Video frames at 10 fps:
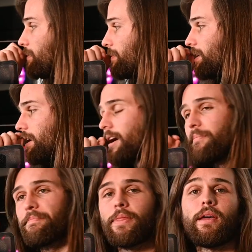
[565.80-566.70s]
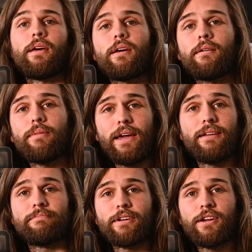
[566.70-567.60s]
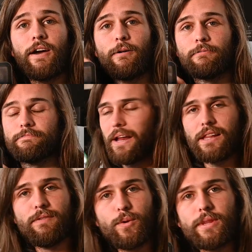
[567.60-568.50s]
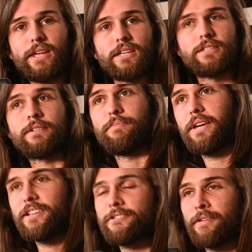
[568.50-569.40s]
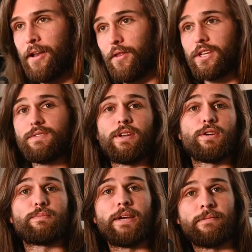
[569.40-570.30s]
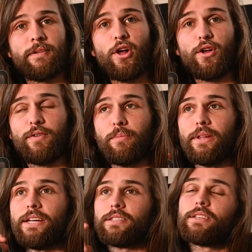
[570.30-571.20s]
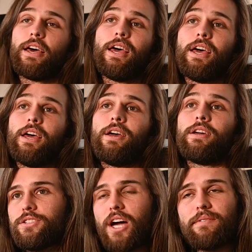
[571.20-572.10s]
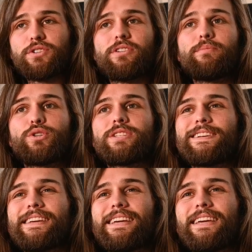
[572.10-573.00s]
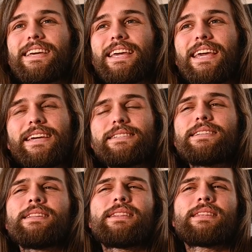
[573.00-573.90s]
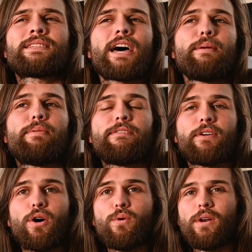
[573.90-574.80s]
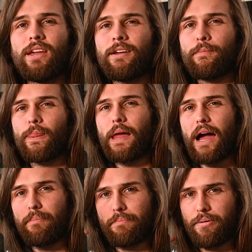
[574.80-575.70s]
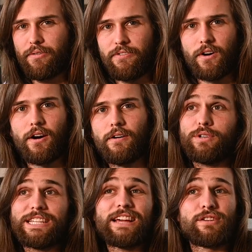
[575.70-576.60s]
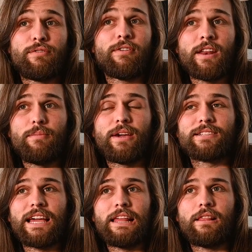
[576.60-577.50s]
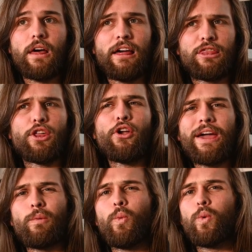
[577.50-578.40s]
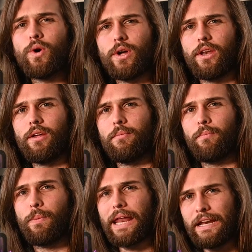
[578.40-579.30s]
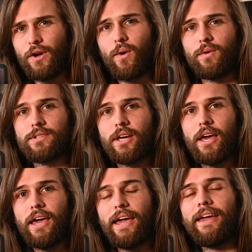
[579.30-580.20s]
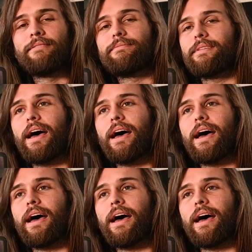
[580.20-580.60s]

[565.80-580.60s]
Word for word: it. But hey, there you go. But I'll leave you with this because I know this video has been all over the place. JavaScript just isn't the type of coding I prefer, which is actually funny because I thought I would, but I don't. And